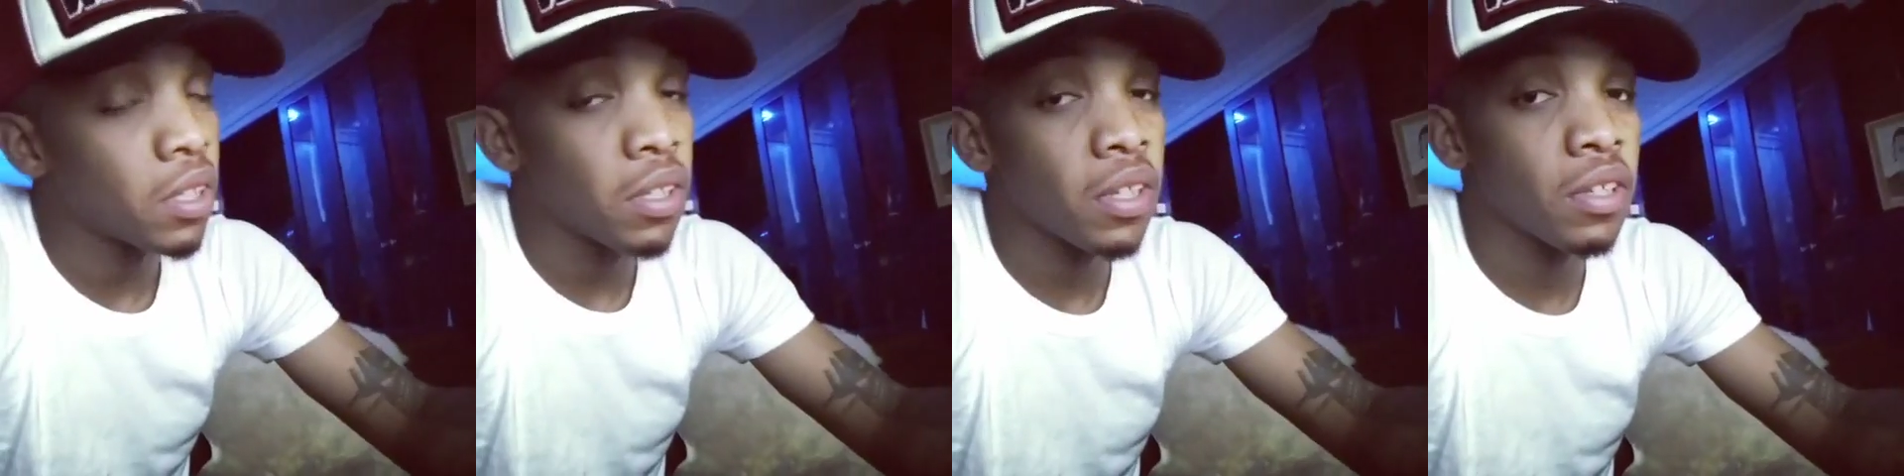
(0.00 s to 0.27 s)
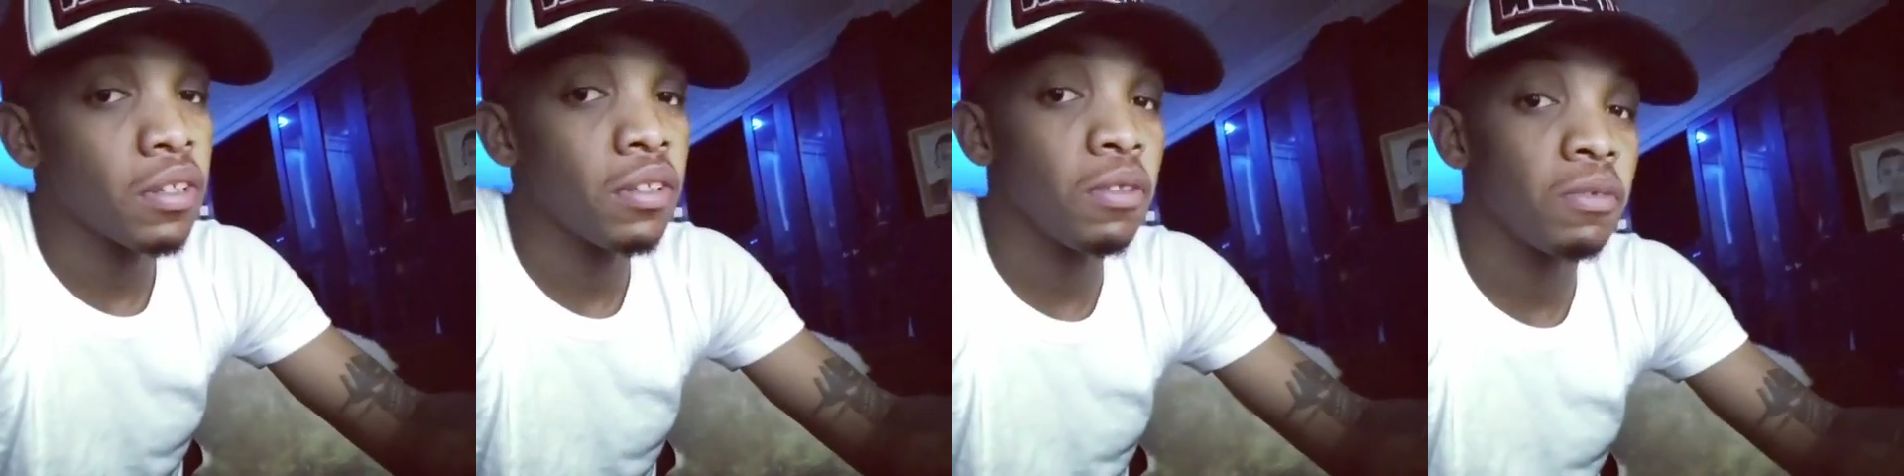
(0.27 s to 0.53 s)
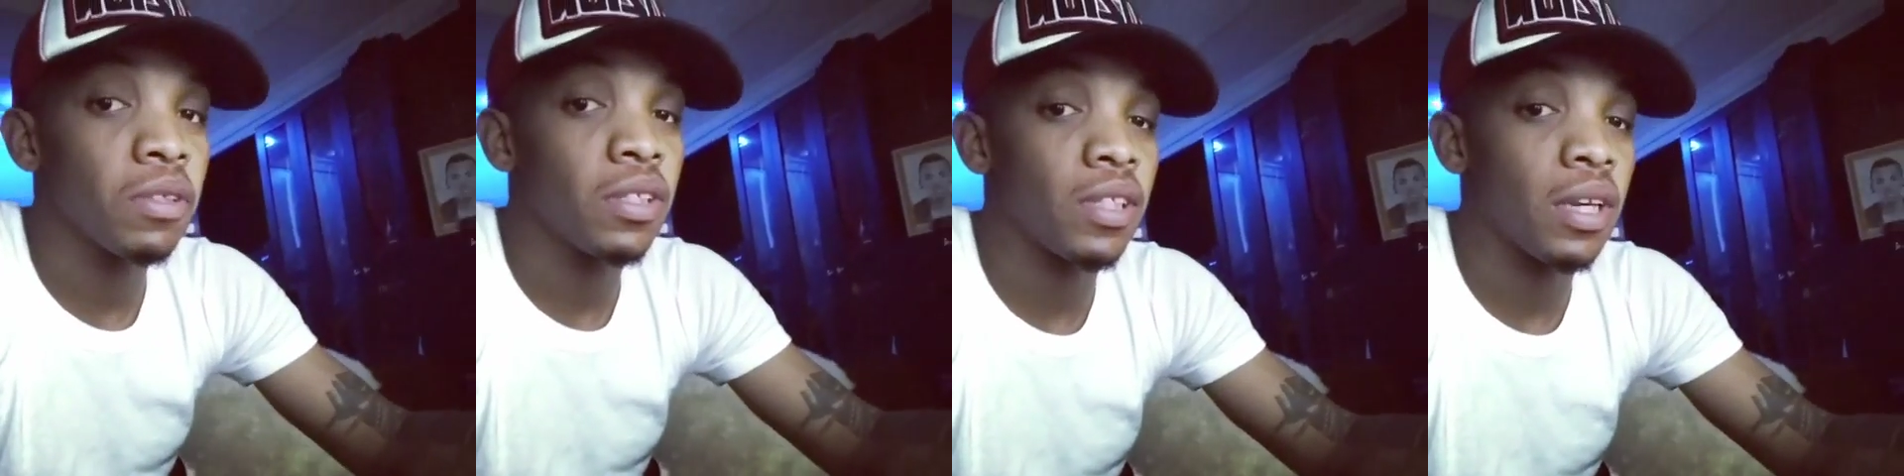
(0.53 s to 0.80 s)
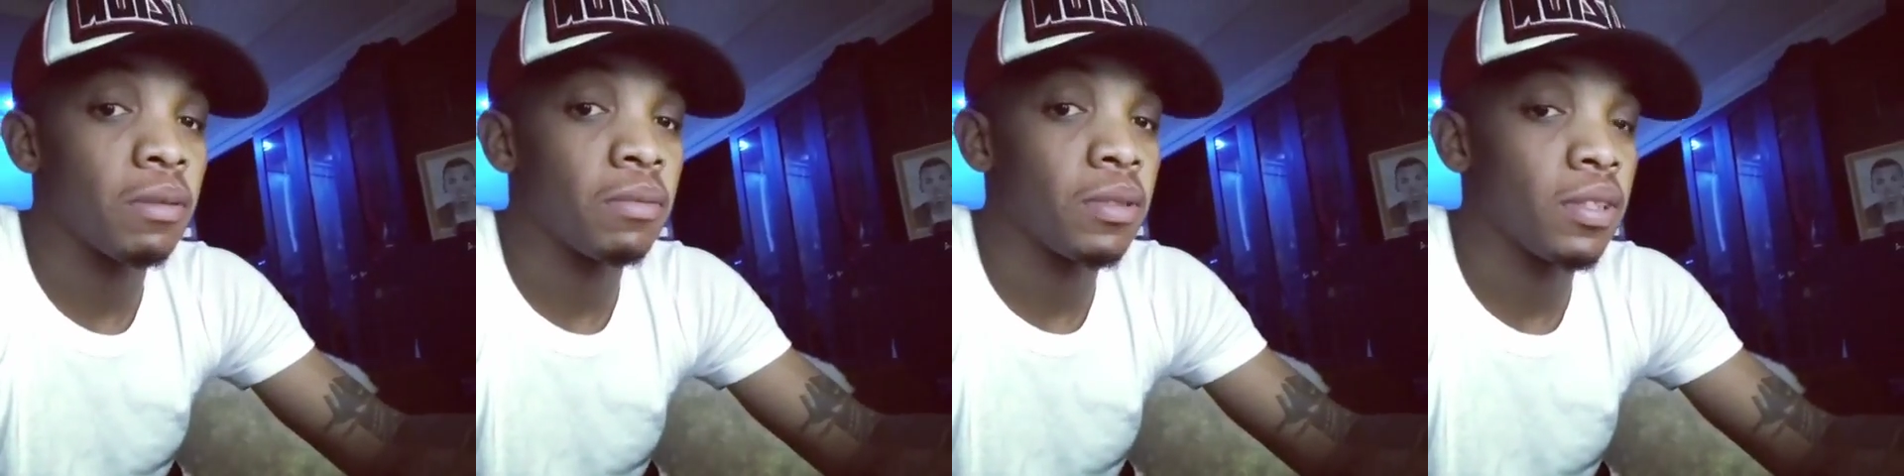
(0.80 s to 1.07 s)
Like, you know what
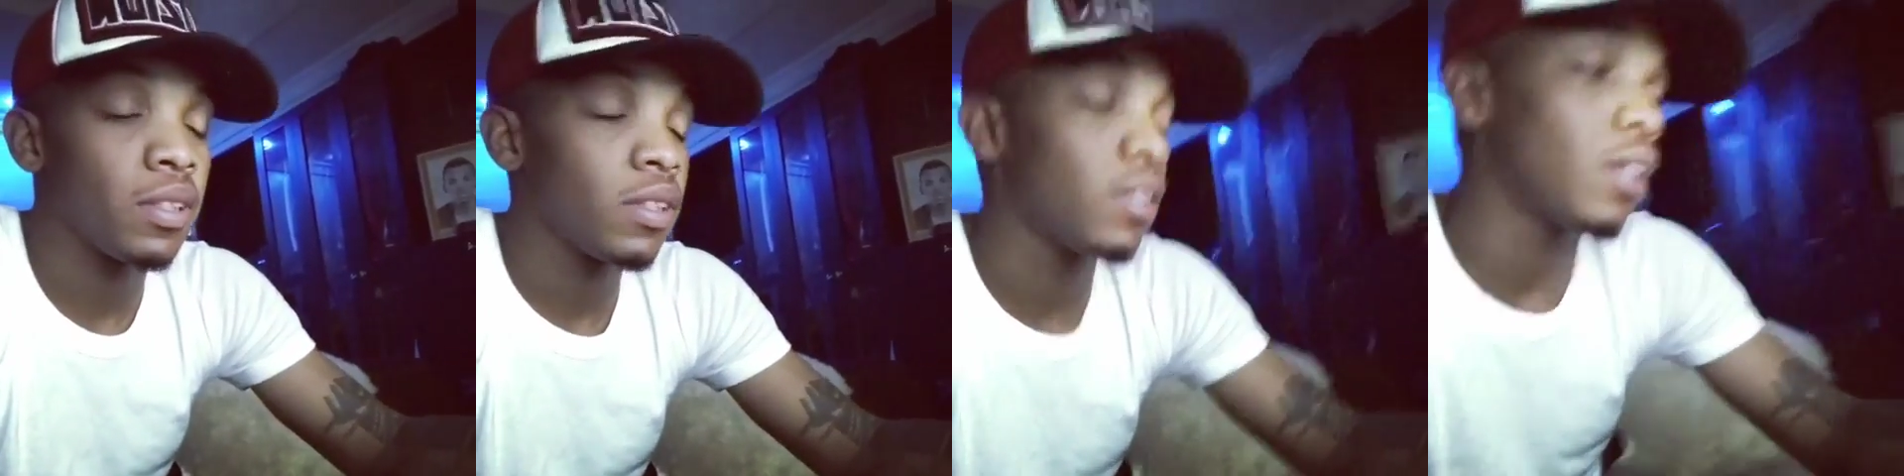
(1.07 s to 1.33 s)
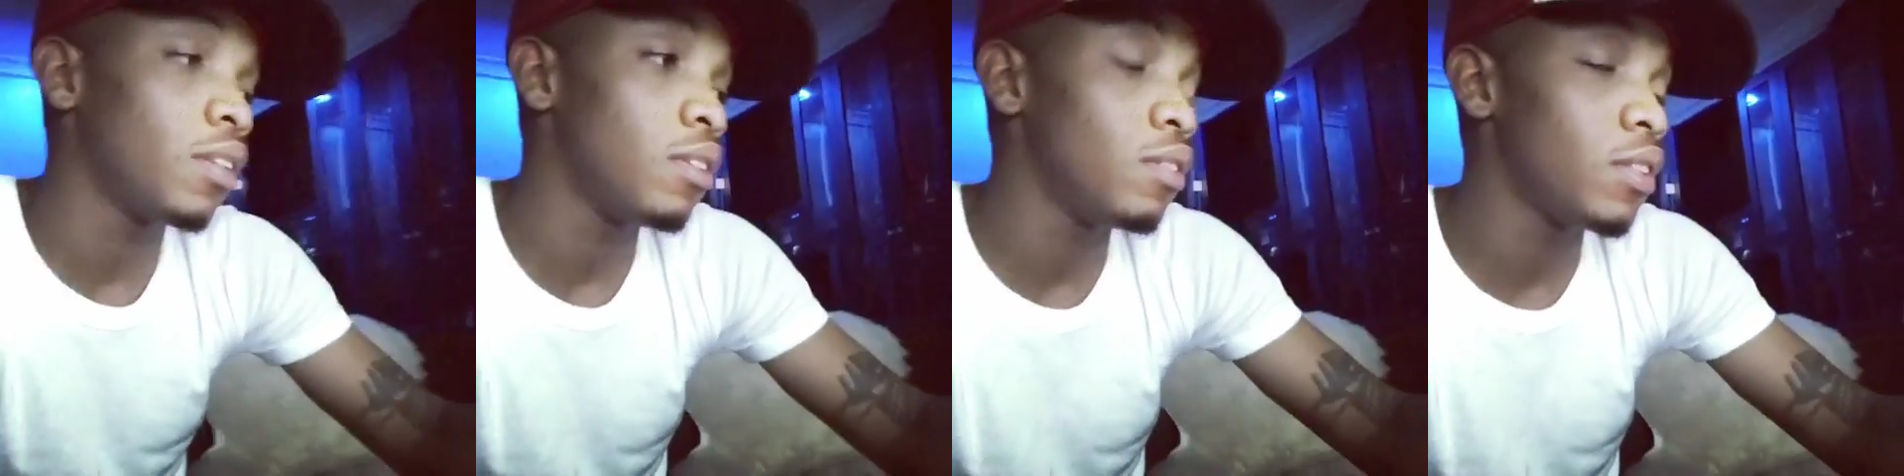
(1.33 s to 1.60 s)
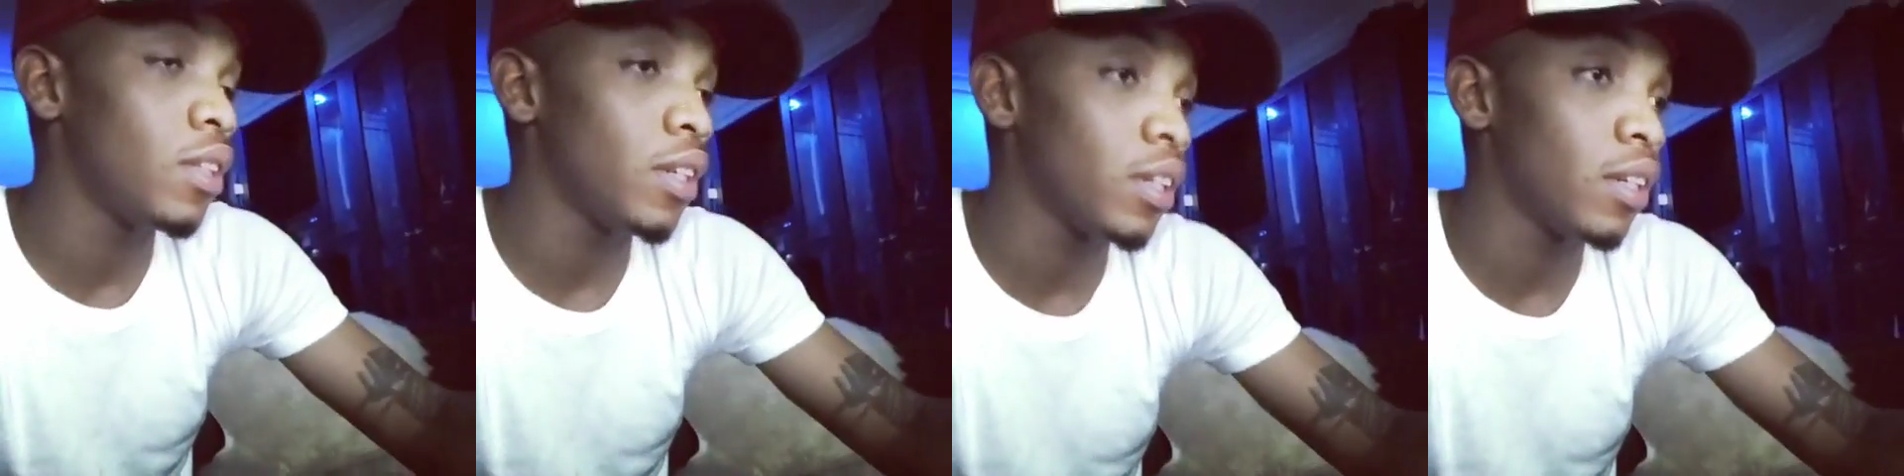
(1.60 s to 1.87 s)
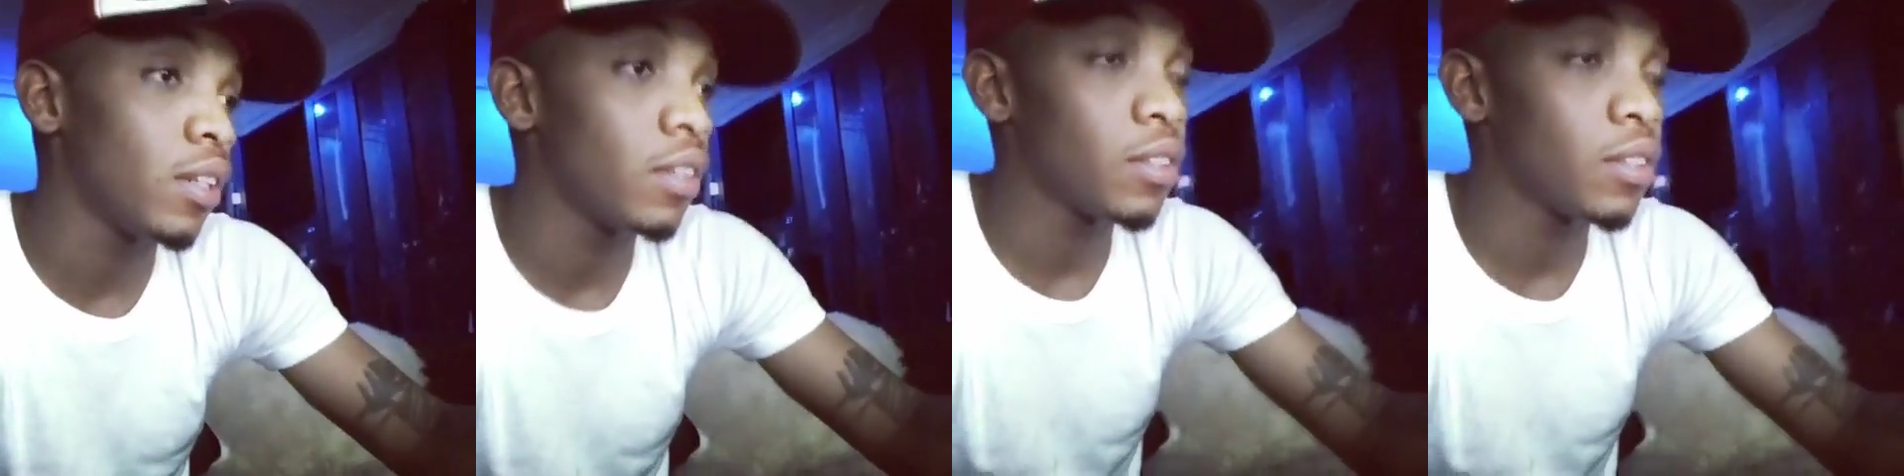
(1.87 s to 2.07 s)
time it is, like, you dig,